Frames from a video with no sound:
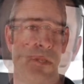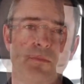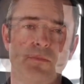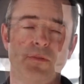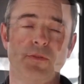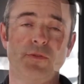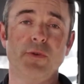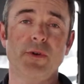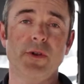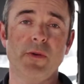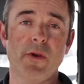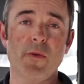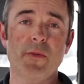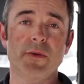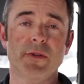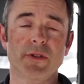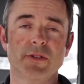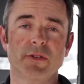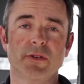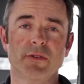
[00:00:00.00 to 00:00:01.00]
Before you
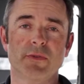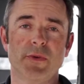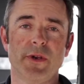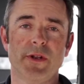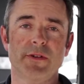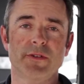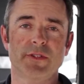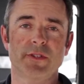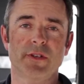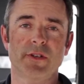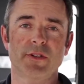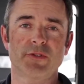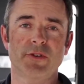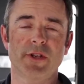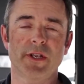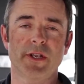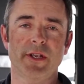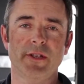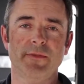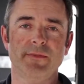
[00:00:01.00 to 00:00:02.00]
open the software and start
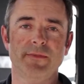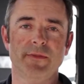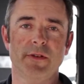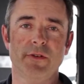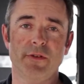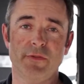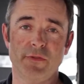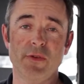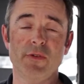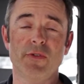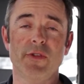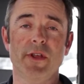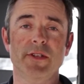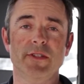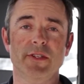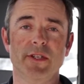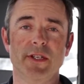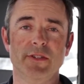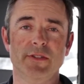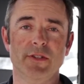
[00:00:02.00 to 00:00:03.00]
tracking, there are a few things
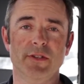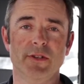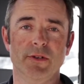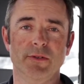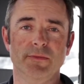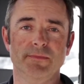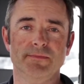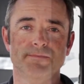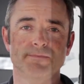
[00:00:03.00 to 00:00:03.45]
you need to do.